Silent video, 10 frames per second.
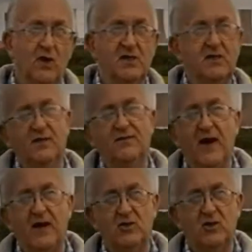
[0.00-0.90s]
go into the
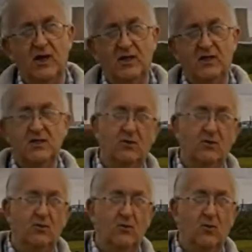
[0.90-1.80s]
factory
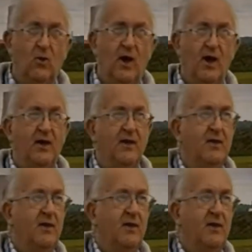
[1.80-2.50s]
to,